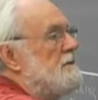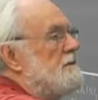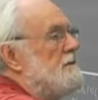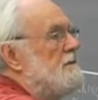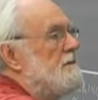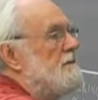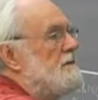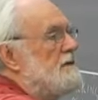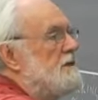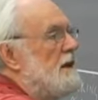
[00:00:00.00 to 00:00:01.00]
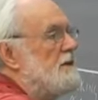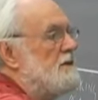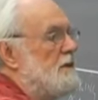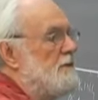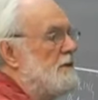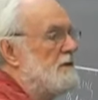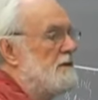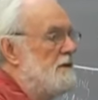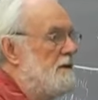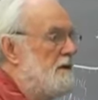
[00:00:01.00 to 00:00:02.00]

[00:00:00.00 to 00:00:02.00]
to stay surplus